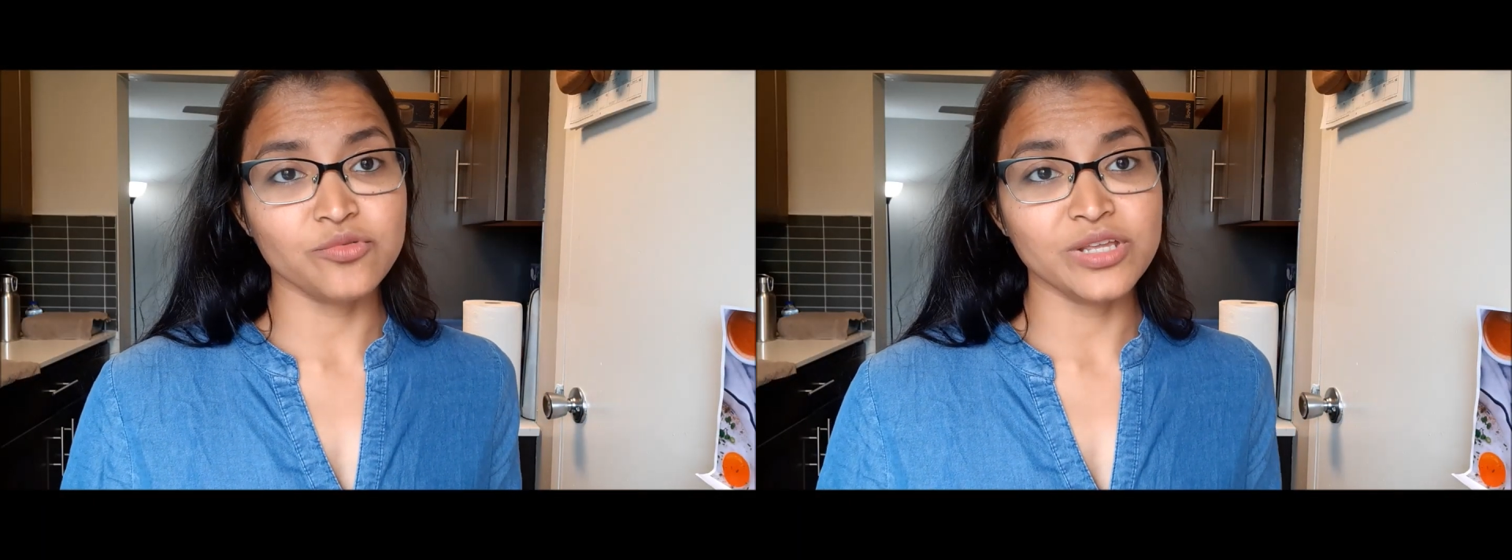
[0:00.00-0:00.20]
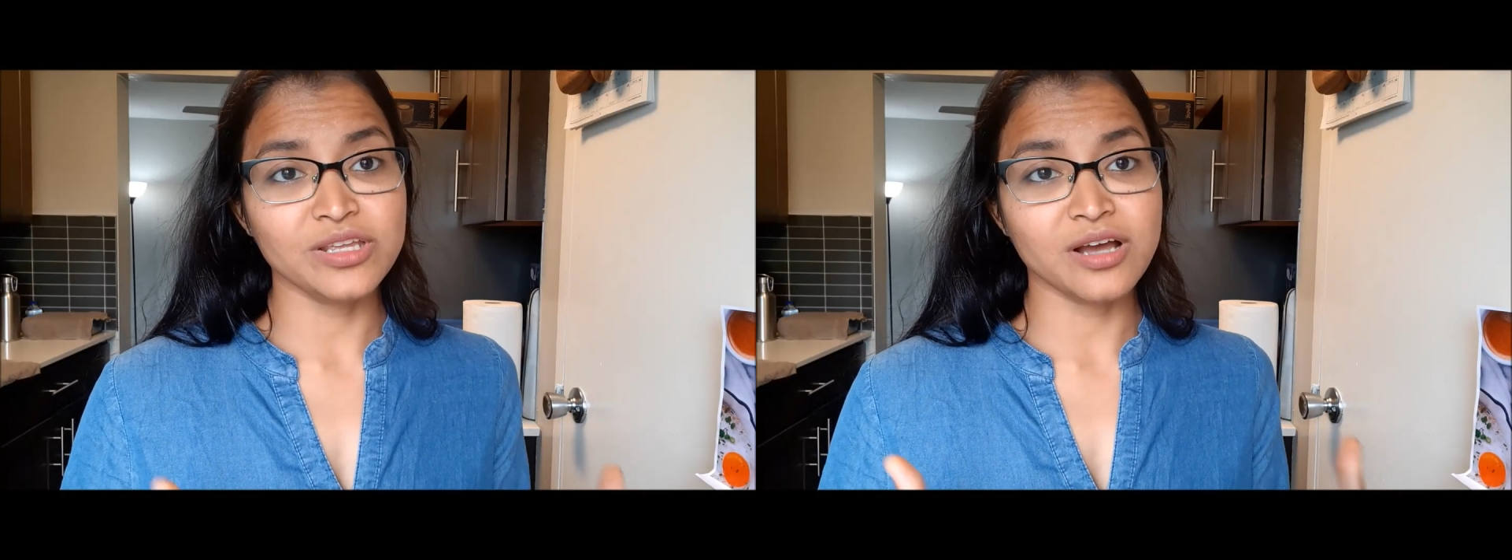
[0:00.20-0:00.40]

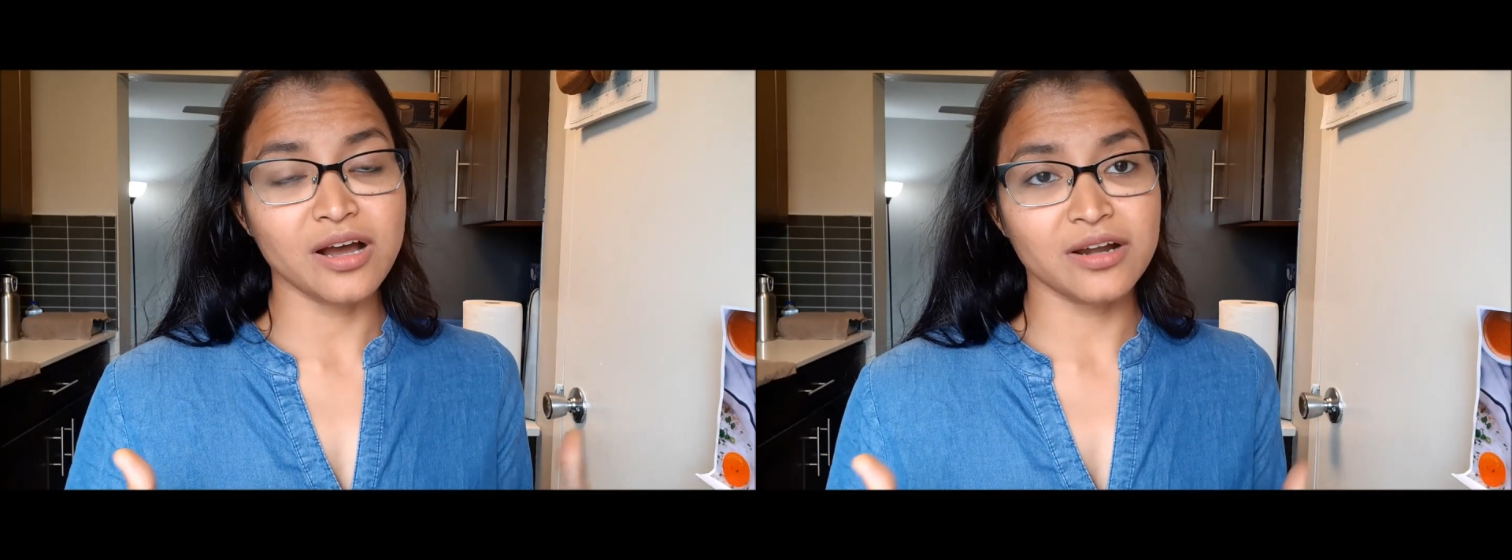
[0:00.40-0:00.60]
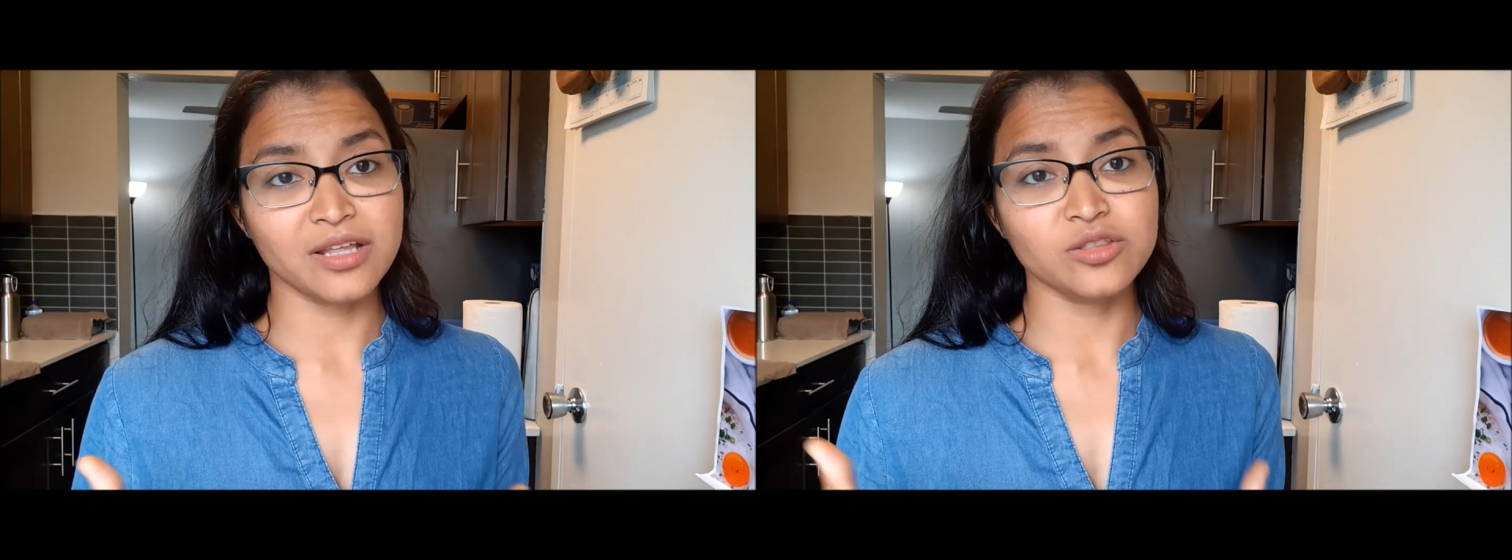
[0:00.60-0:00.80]
we
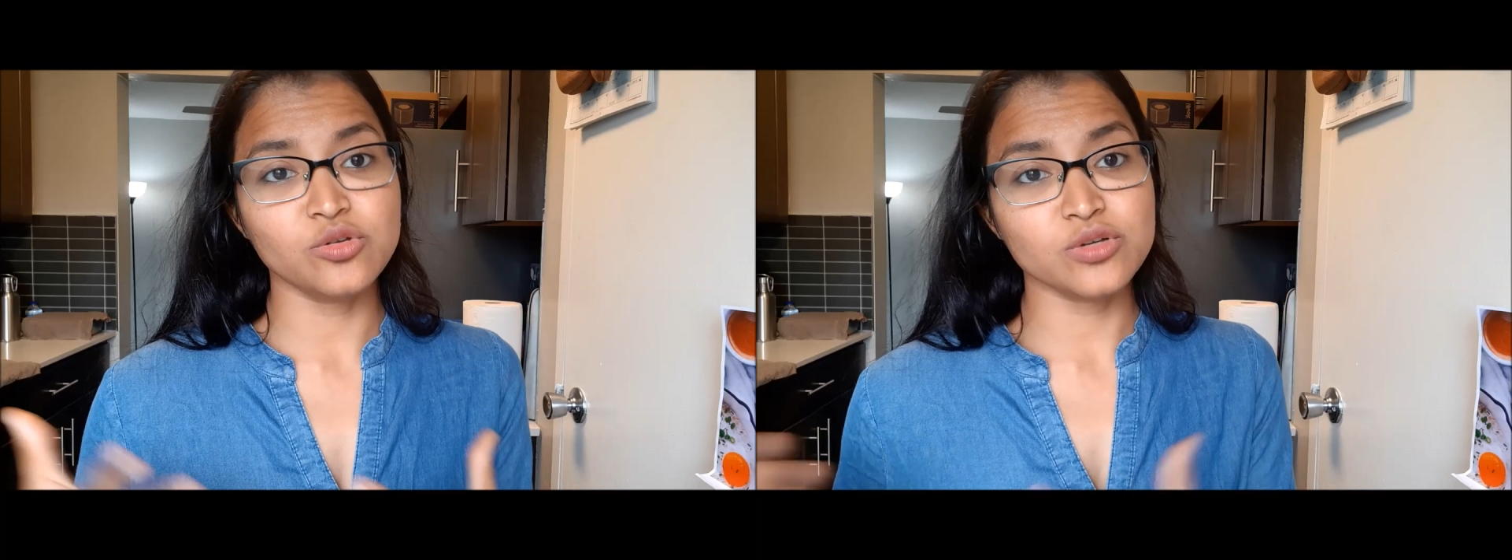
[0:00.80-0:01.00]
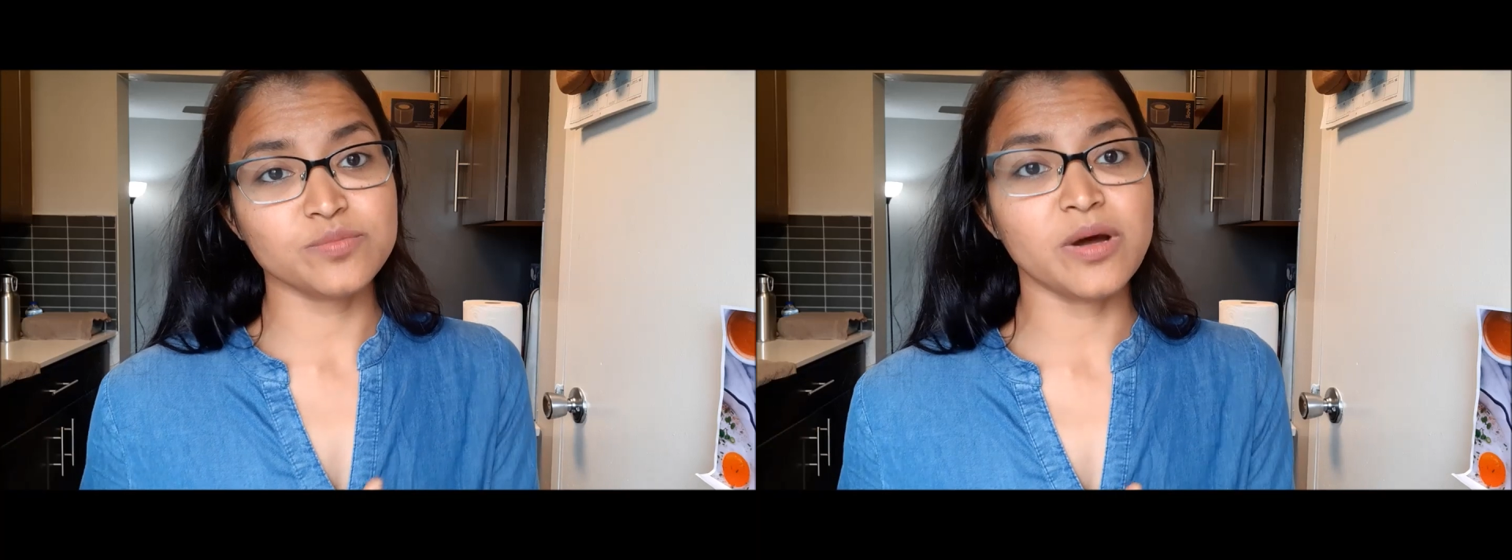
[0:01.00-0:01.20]
are in
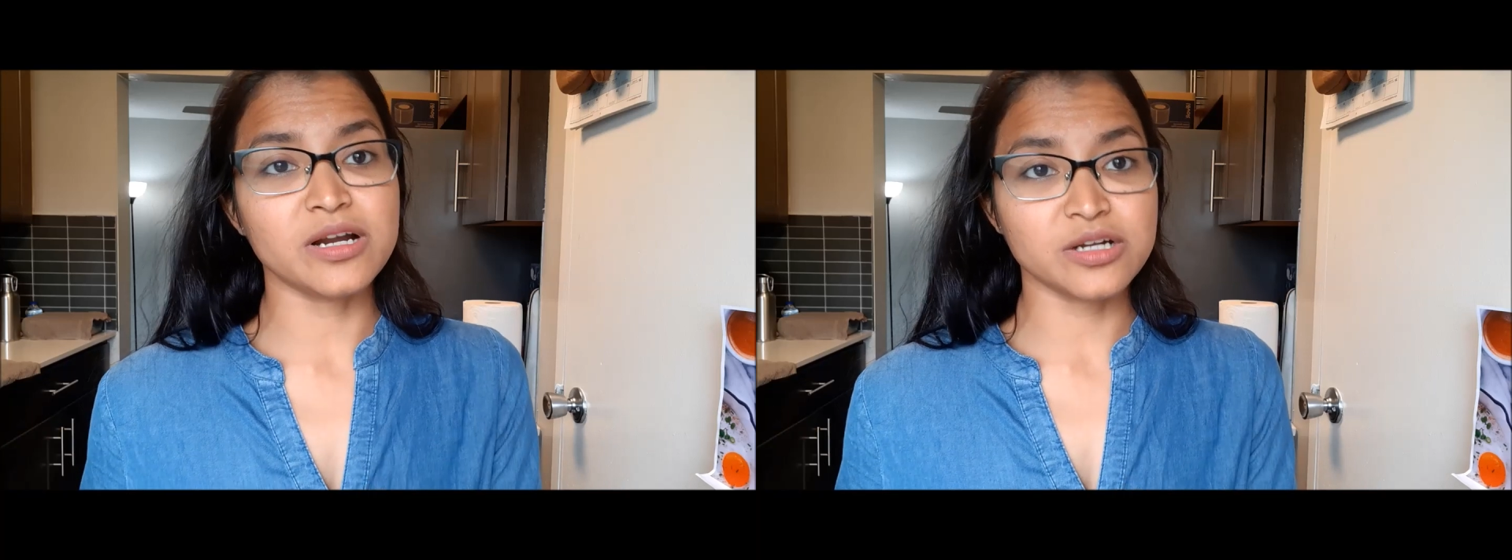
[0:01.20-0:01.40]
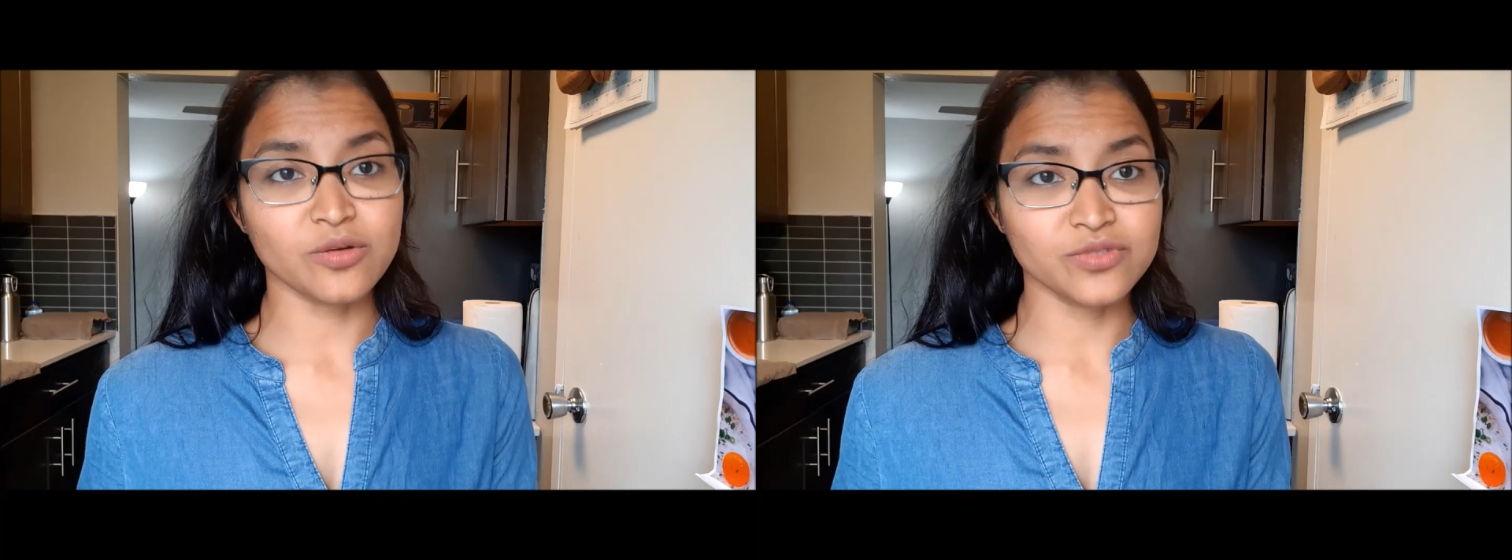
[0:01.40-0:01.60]
those
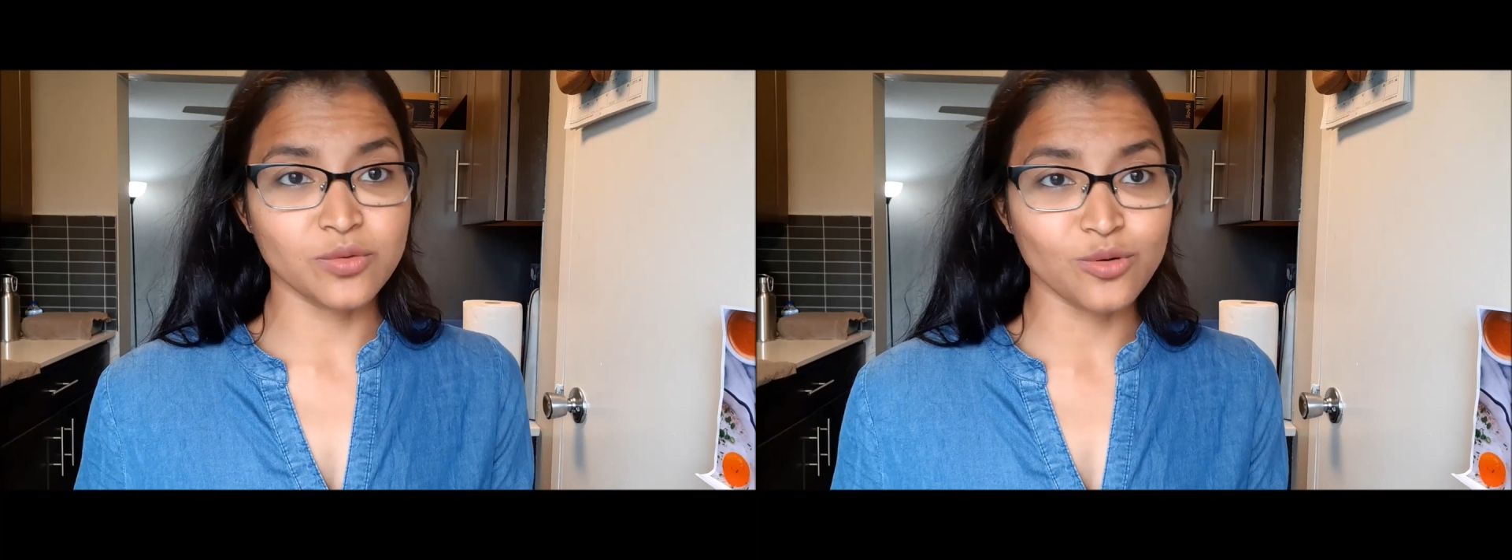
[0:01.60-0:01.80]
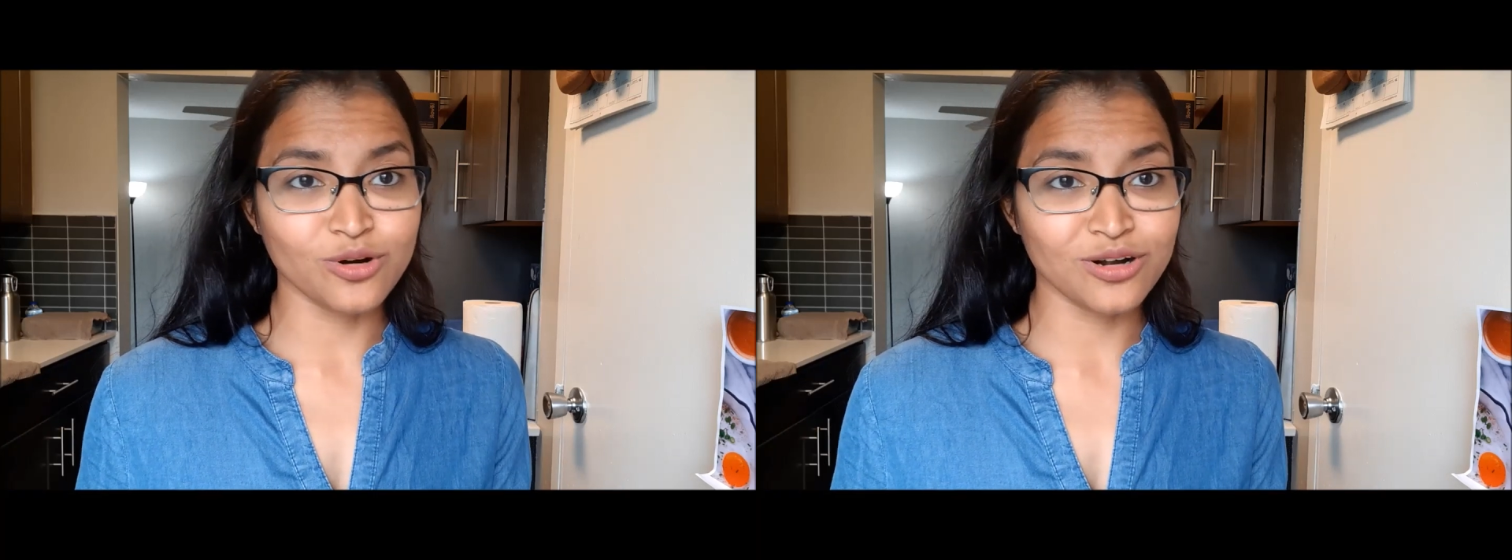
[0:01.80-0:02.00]
part of the
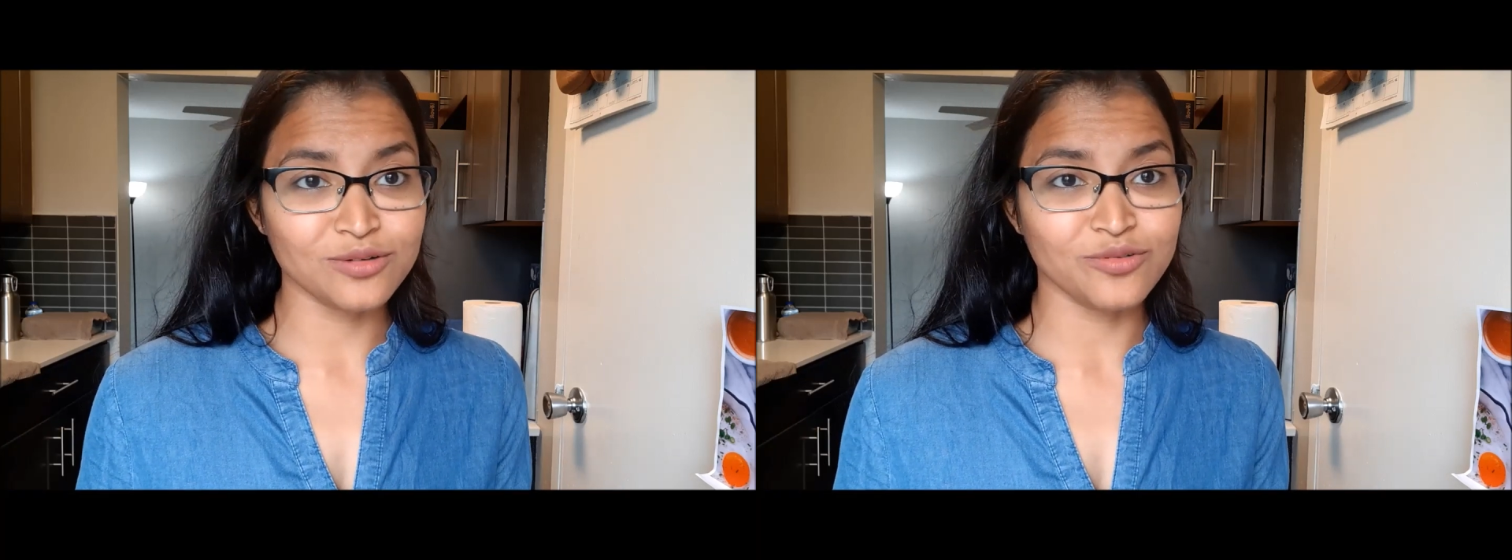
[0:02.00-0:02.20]
world